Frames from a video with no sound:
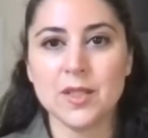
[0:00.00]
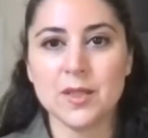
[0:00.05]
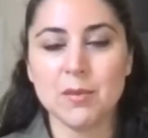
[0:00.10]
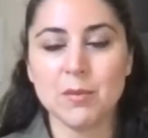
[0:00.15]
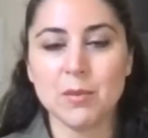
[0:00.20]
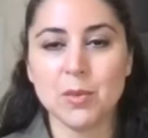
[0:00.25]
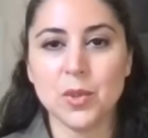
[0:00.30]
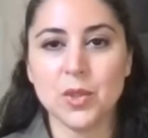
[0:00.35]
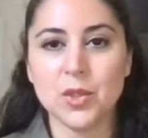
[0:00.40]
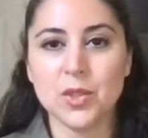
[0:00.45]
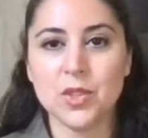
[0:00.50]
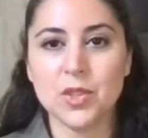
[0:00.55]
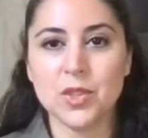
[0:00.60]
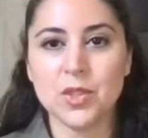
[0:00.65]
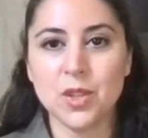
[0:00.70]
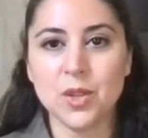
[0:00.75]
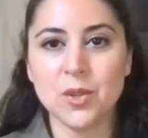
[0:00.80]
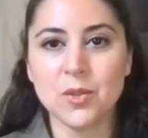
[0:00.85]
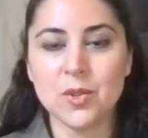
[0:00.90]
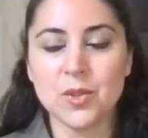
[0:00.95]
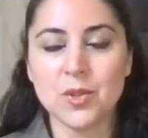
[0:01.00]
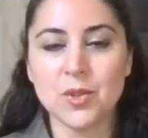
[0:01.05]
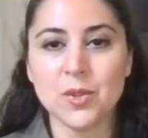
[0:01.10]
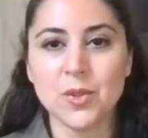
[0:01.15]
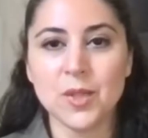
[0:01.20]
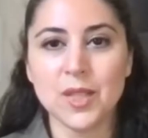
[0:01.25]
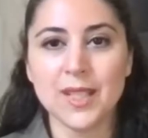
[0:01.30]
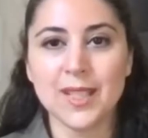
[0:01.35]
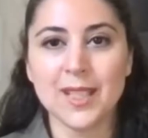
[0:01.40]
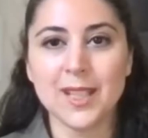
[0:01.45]
is important to know so
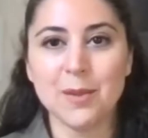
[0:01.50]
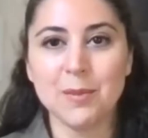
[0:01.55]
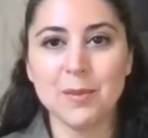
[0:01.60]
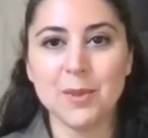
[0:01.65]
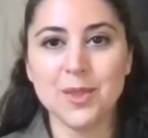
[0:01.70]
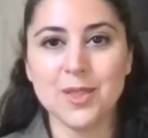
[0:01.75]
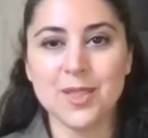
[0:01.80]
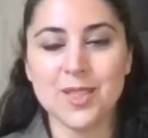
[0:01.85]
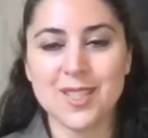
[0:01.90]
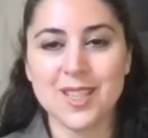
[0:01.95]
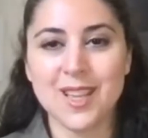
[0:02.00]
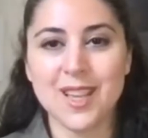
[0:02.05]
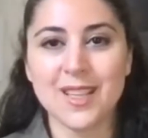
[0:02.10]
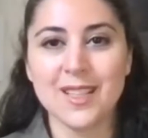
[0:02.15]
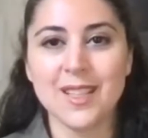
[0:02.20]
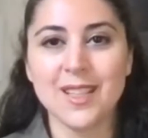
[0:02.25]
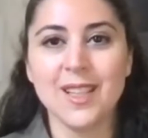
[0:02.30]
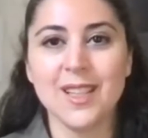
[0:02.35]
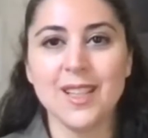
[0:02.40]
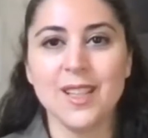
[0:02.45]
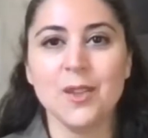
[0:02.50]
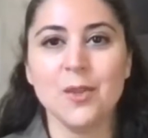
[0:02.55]
it can help you decide